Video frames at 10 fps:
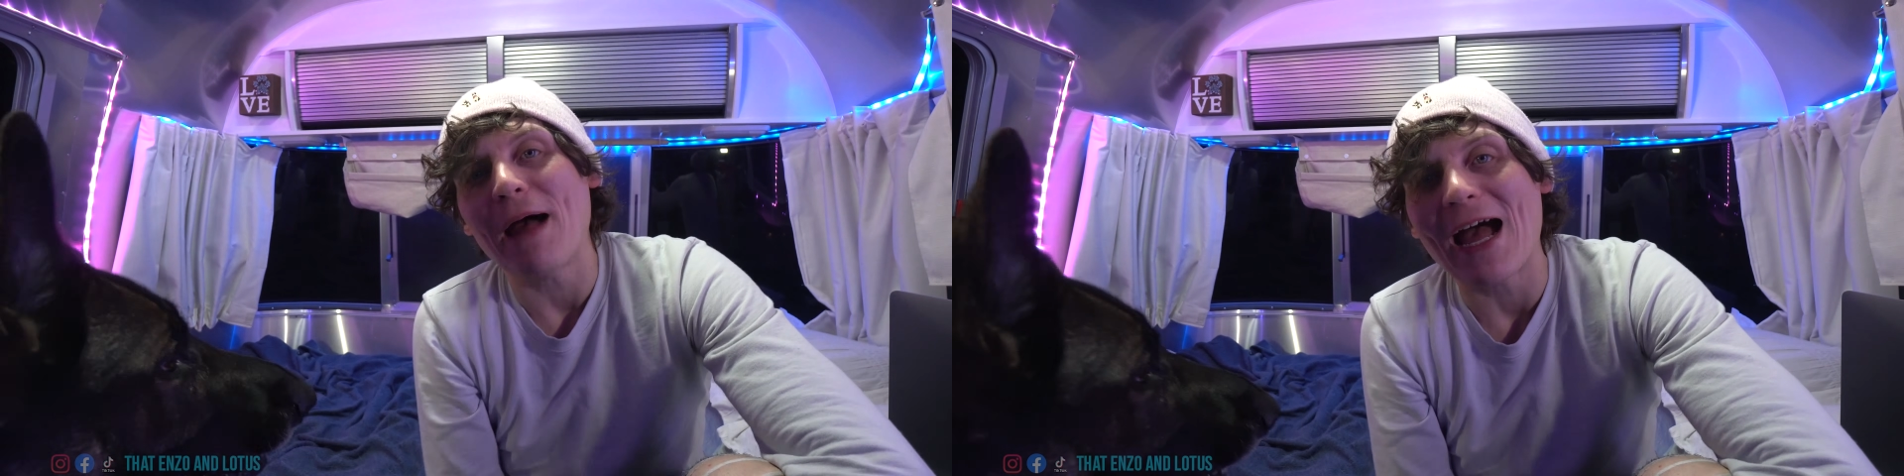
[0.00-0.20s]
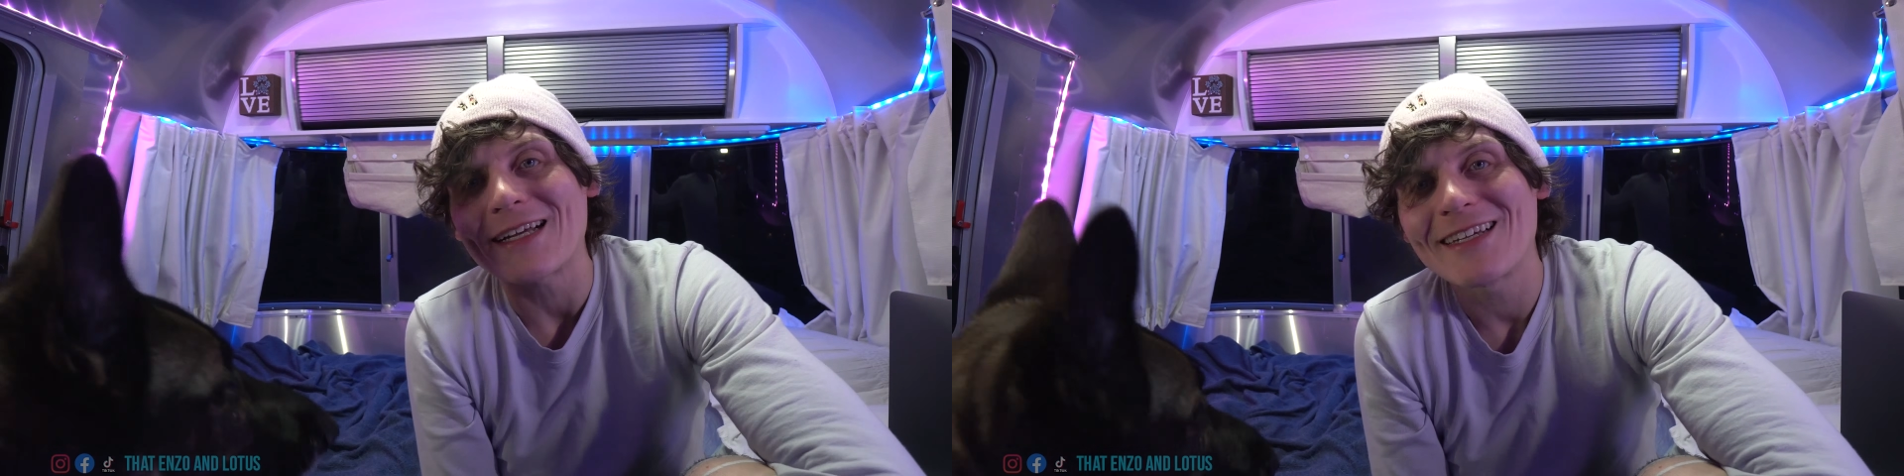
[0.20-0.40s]

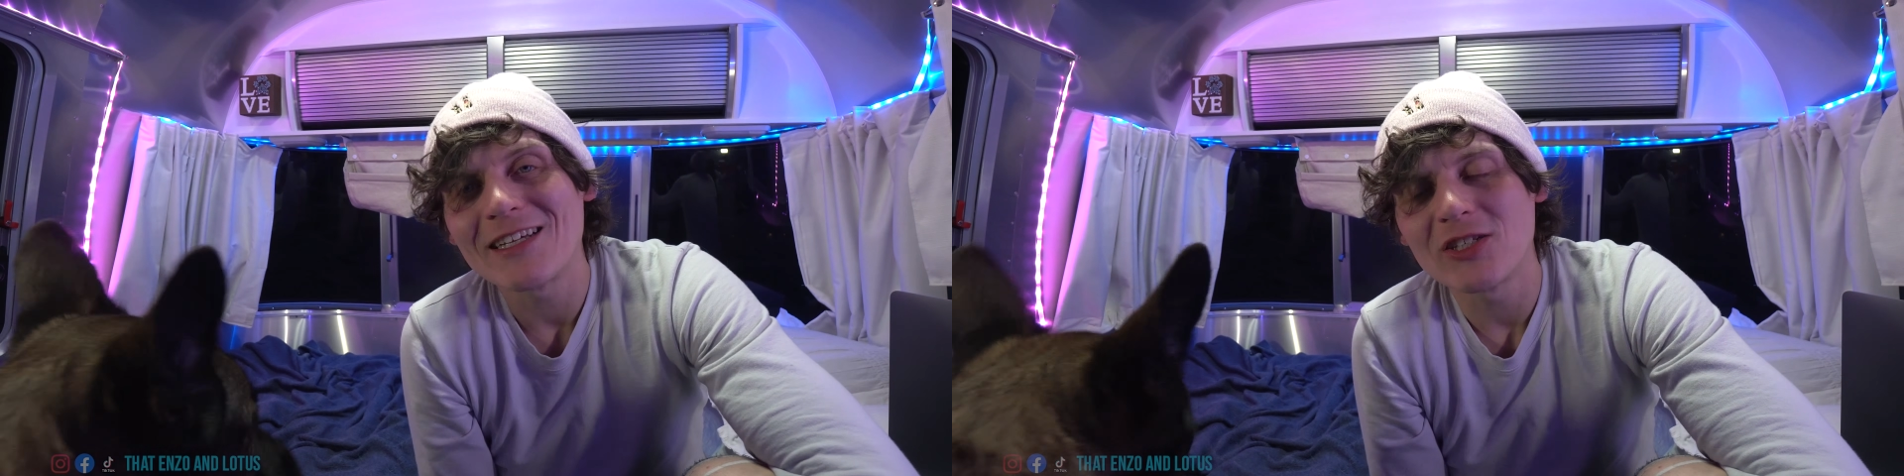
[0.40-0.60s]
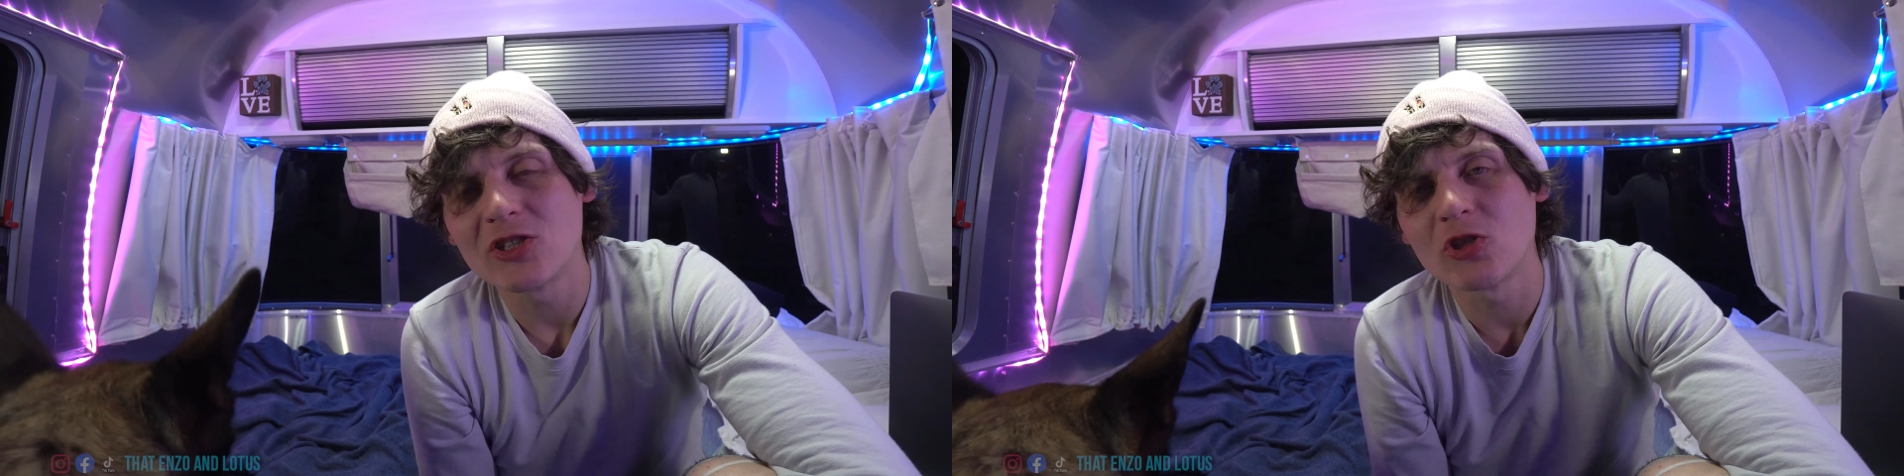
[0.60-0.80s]
back
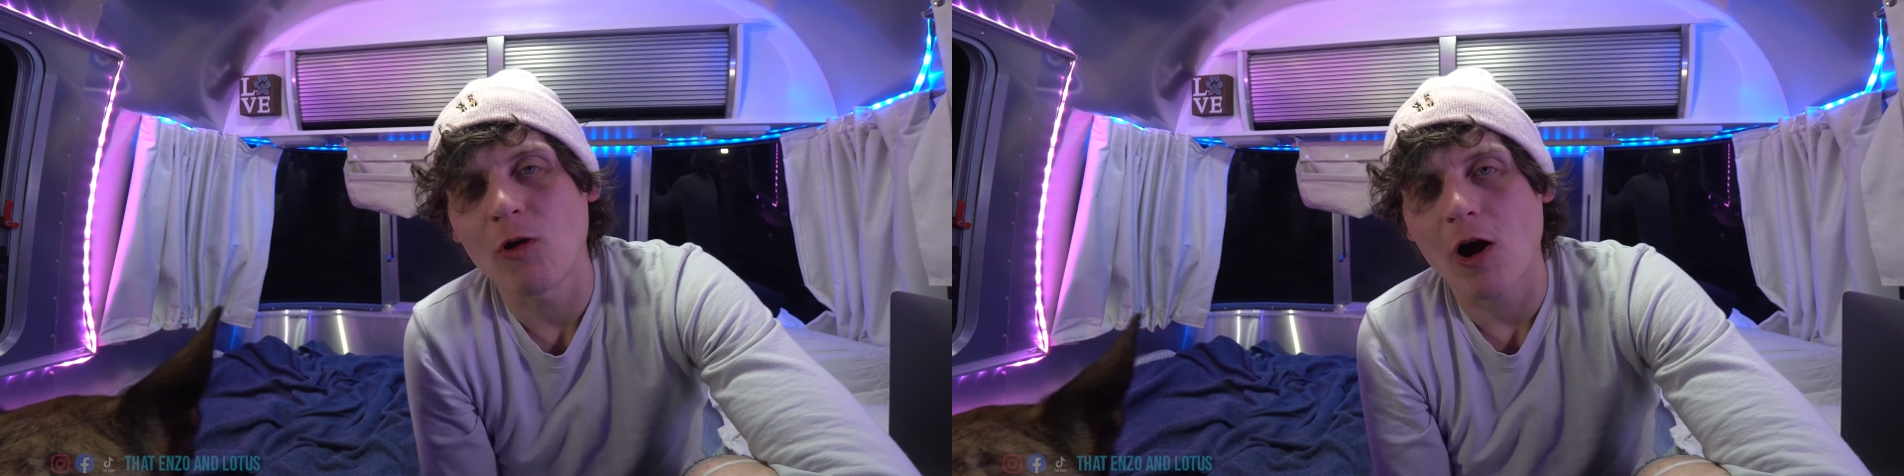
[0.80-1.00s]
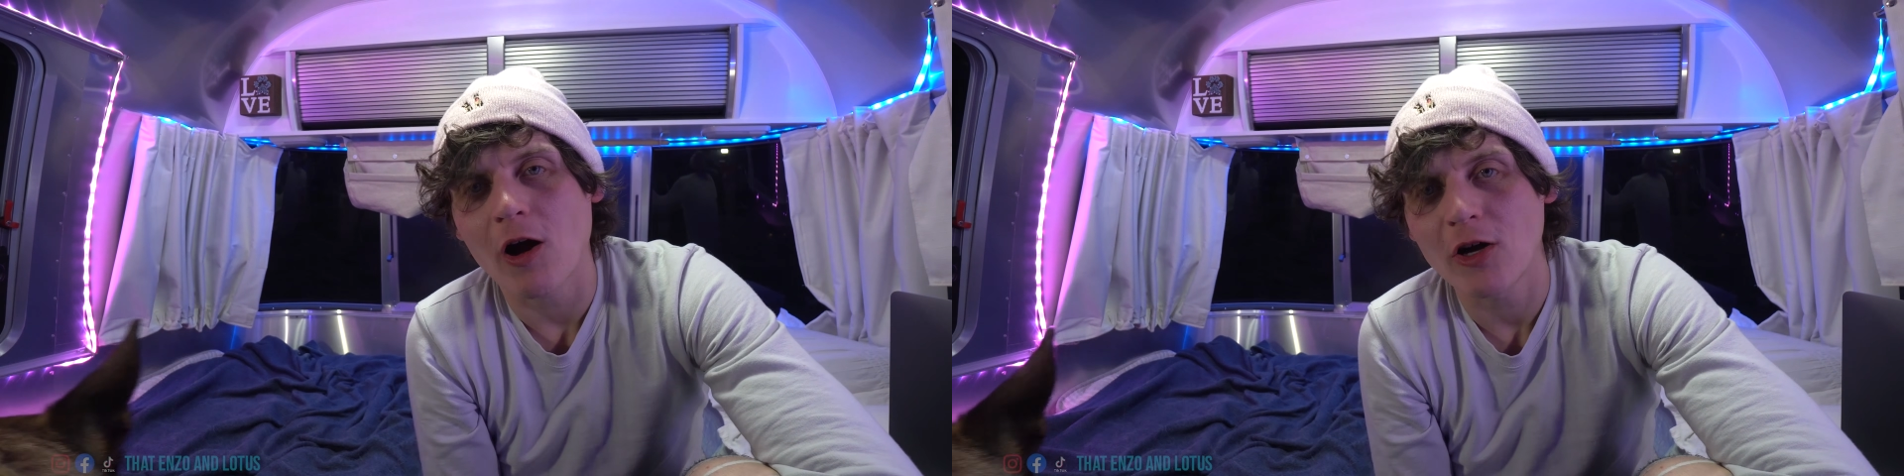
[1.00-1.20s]
to our